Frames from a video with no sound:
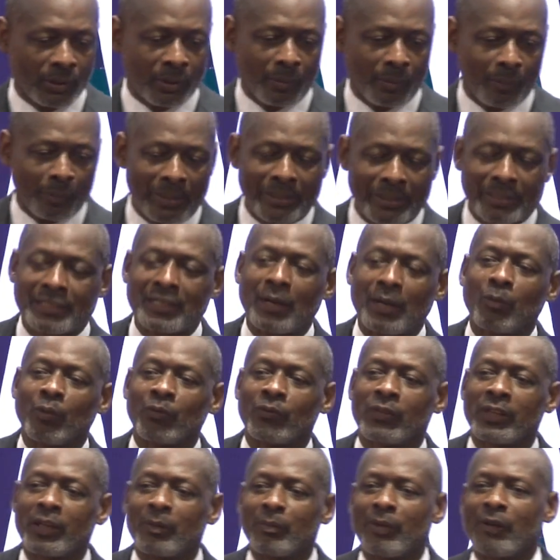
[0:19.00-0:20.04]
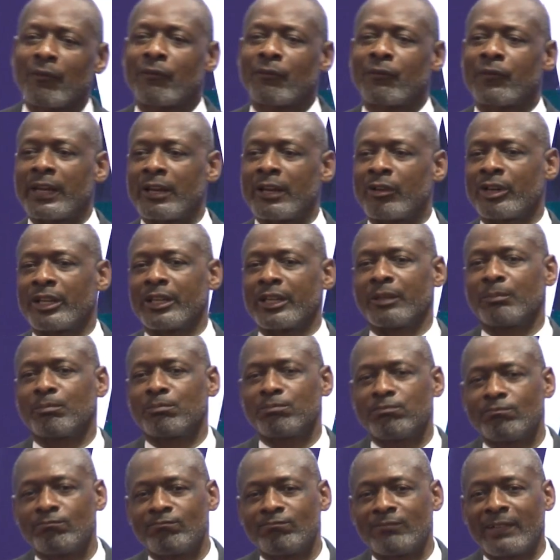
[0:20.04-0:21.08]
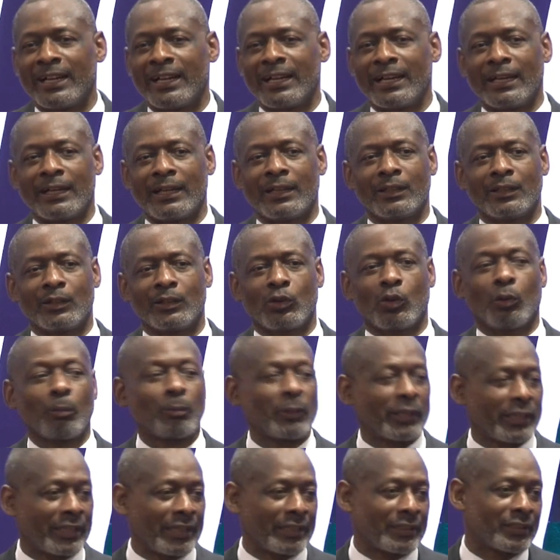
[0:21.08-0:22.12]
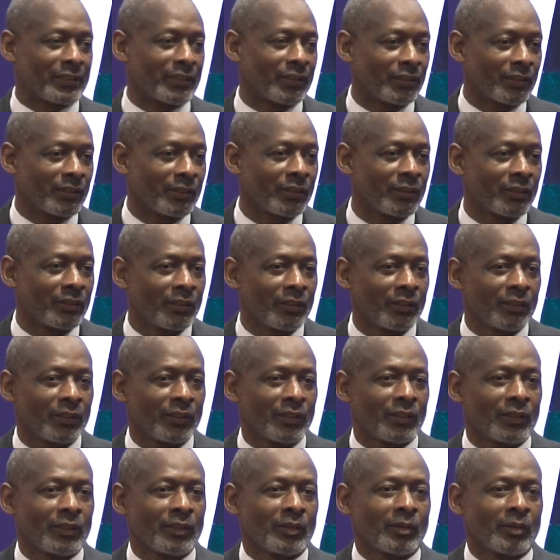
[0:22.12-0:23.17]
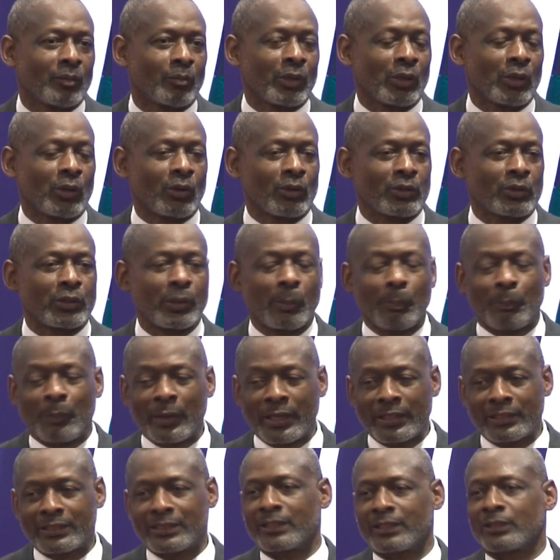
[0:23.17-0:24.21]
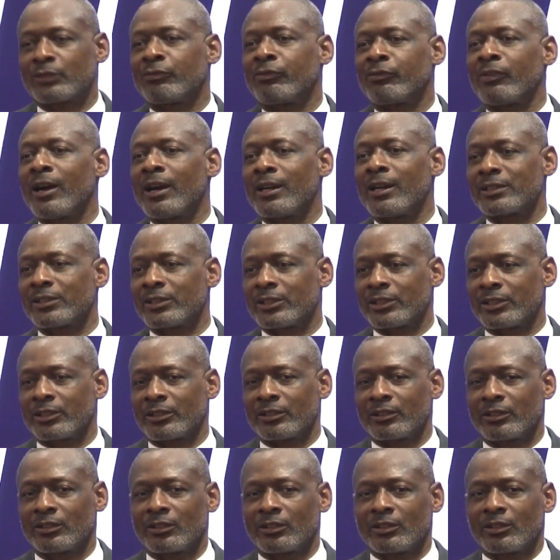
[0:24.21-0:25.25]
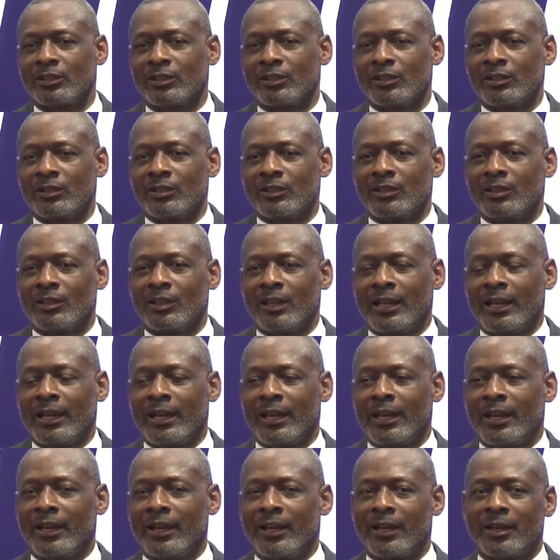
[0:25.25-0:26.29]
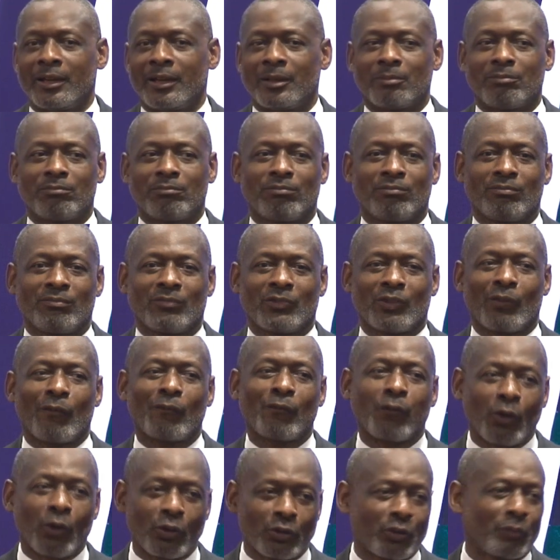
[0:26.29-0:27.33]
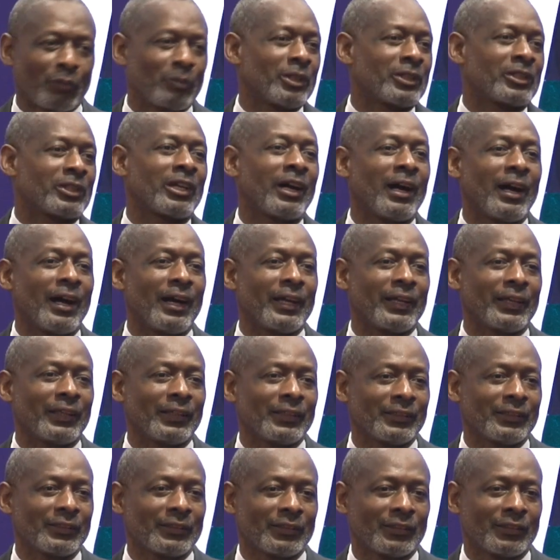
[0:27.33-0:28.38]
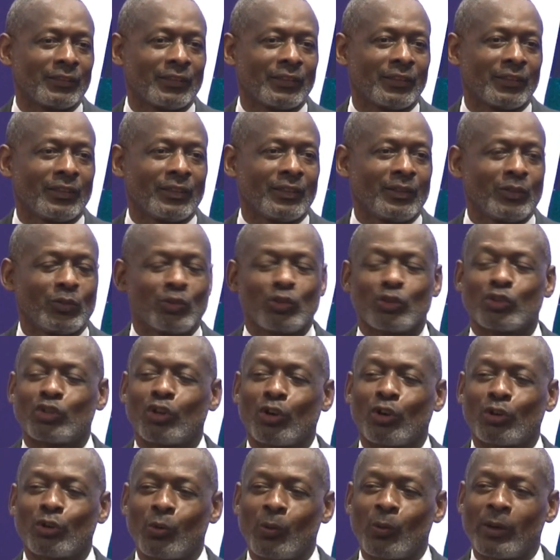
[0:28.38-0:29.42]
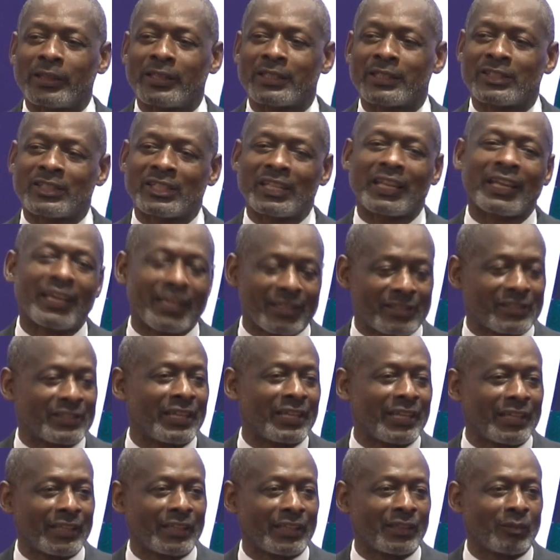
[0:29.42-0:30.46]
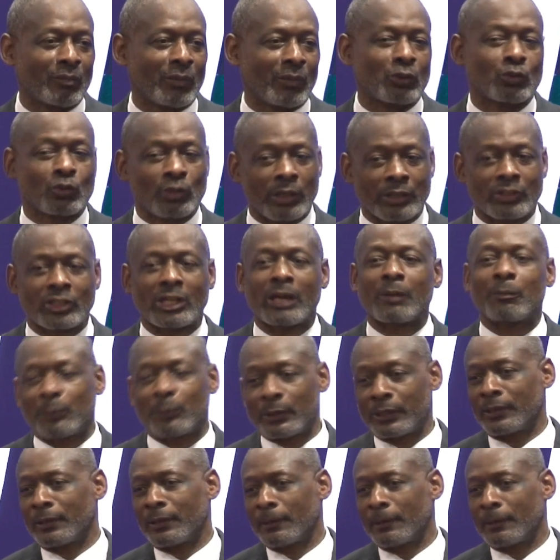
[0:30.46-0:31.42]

but some of them are very uh, complicated because the beat is fast, uh, the volume is high, you don't know what the singer is saying, but you are jumping.